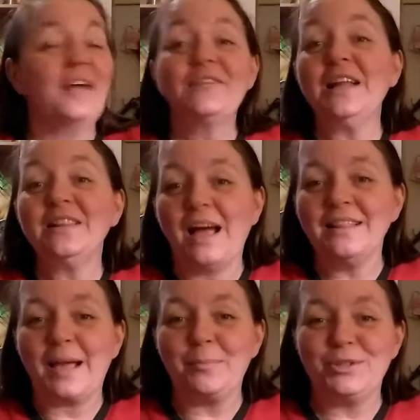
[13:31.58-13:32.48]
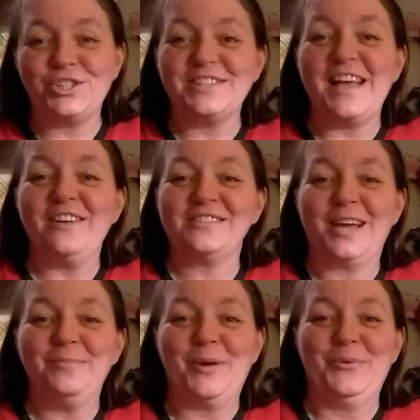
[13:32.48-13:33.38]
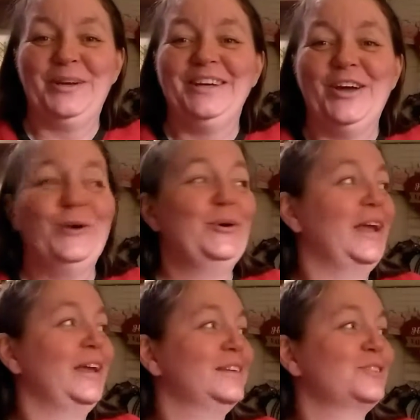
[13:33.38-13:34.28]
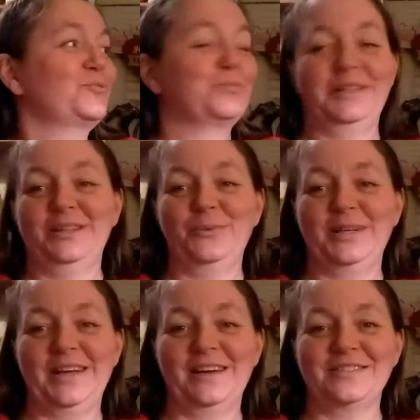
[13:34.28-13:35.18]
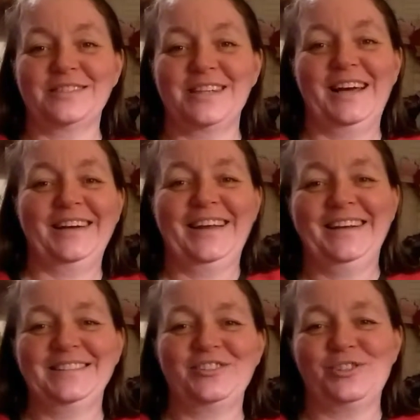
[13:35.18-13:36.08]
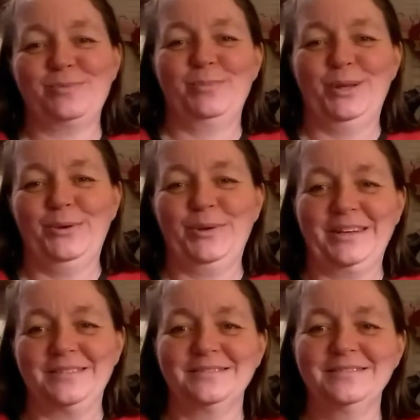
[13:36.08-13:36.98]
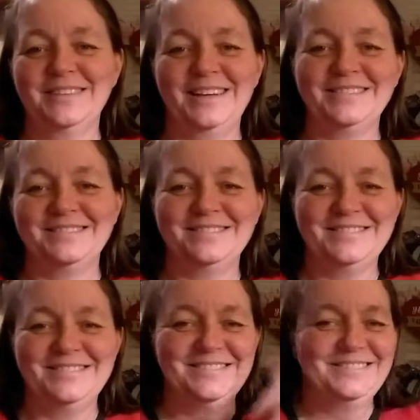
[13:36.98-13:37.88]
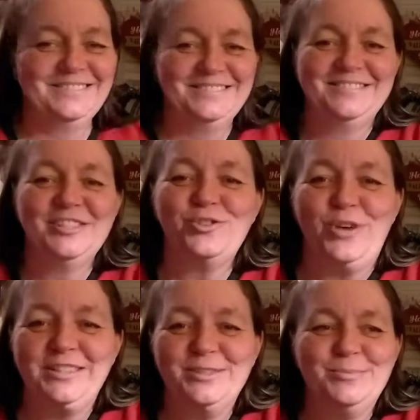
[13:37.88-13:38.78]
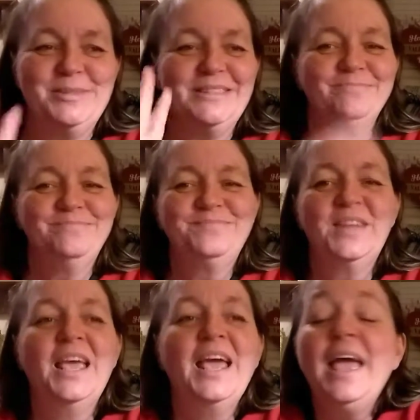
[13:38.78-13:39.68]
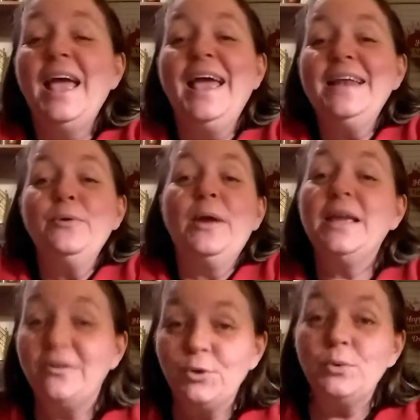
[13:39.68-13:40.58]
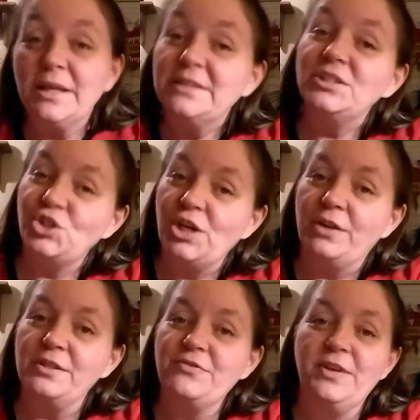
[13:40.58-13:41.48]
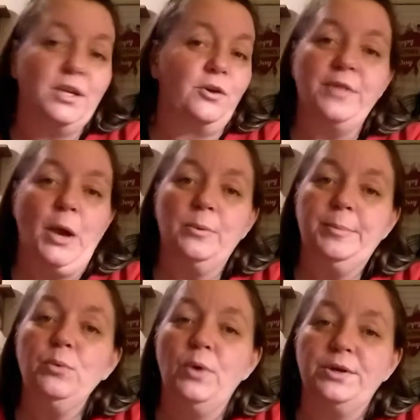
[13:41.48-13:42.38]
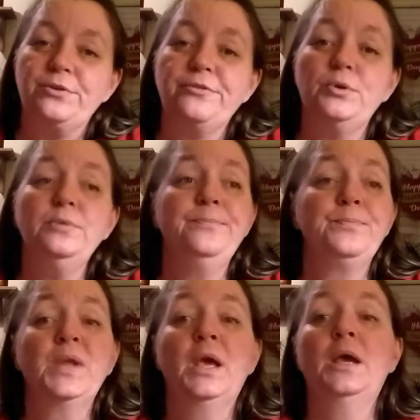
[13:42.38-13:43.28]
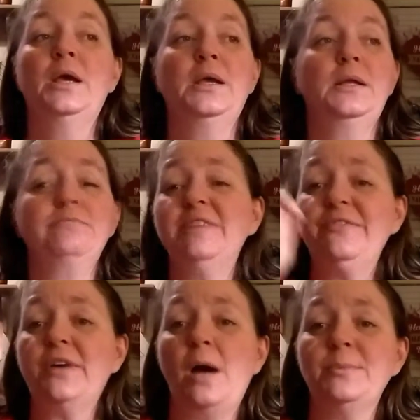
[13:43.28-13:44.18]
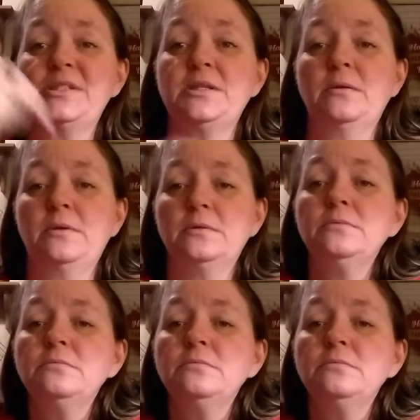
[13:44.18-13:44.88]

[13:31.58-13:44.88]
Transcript: got lilac bushes outside my window, and it's really windy outside, and it's just blowing and distracted me. Anyway, if you would like to share this video, that would be wonderful. Leave comments in the